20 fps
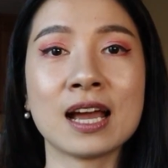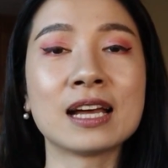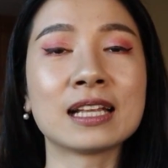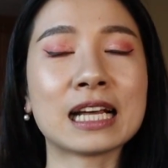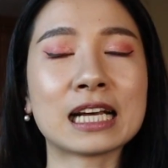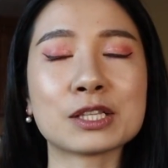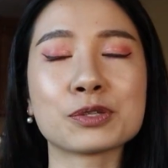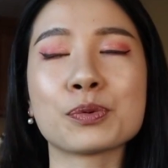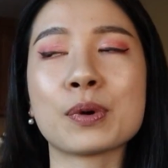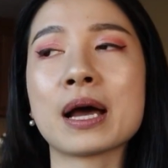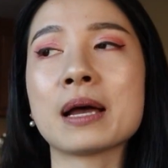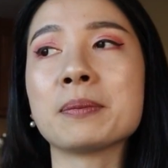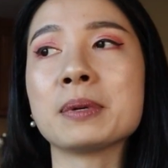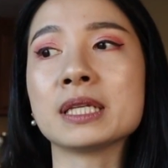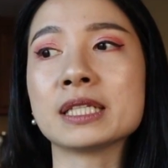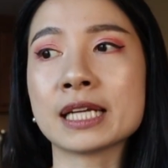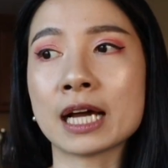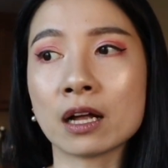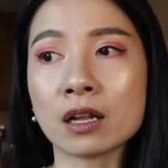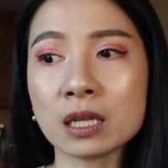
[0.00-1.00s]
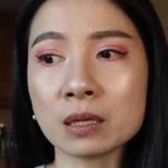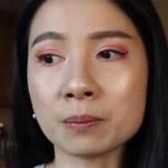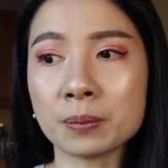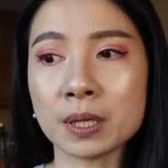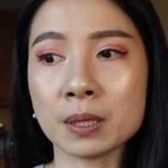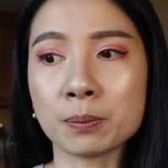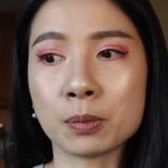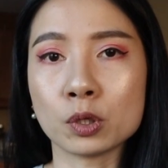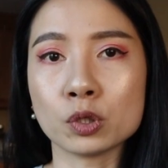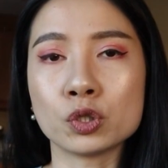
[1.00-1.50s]
That's why I've been telling
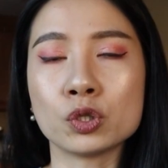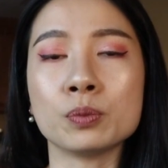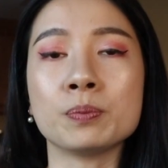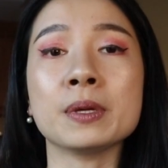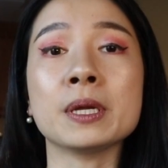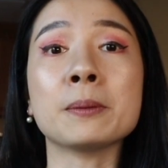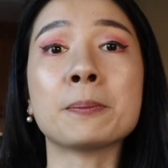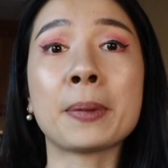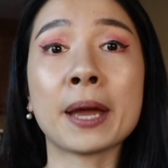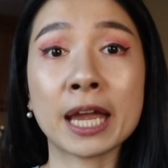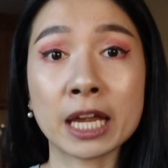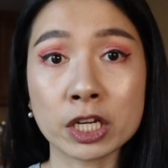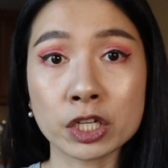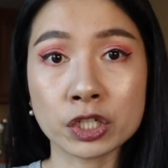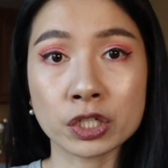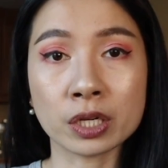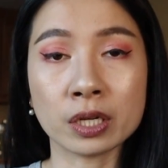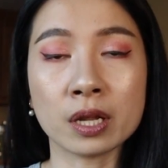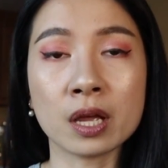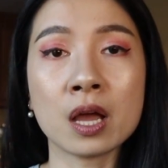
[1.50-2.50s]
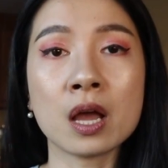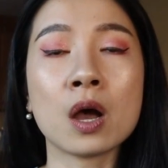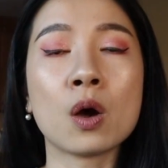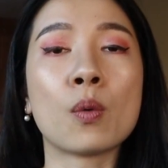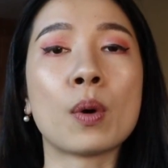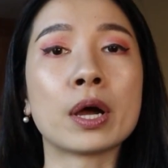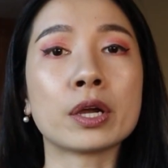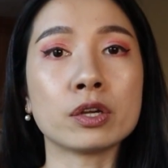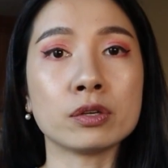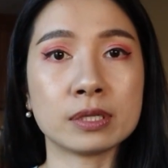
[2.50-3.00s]
people to be patient
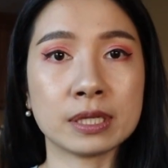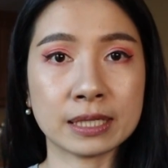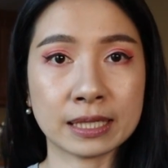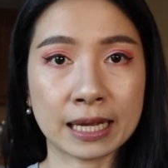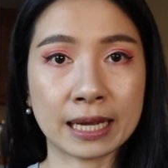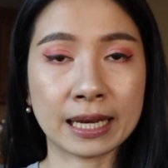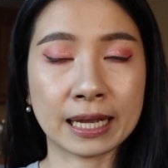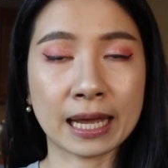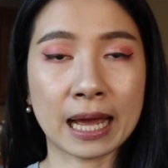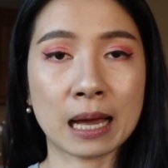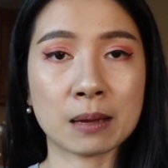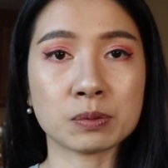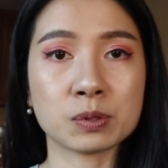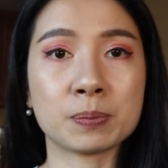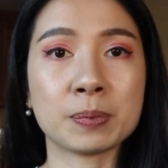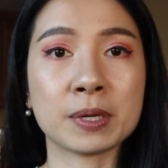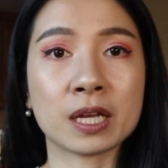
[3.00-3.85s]
while using dating apps,